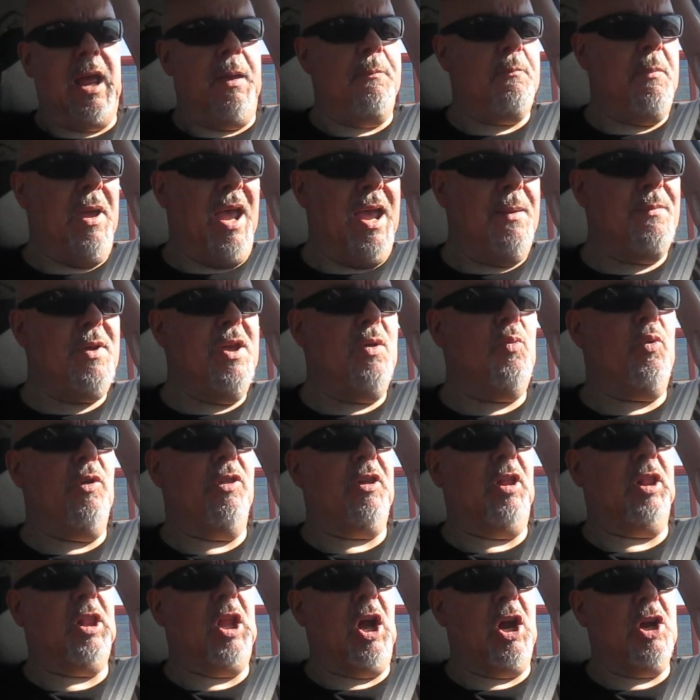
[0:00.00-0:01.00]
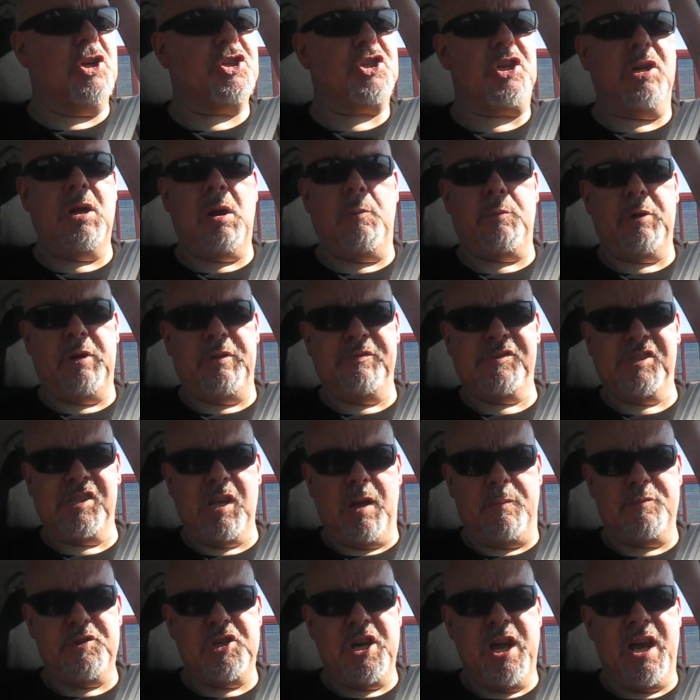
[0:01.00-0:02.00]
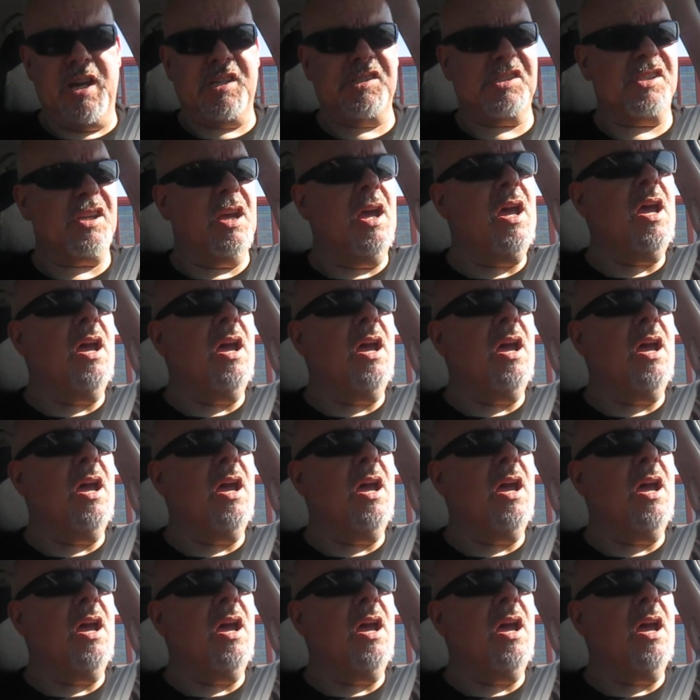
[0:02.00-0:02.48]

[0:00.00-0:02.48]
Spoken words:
and maybe with a larger number of subjects.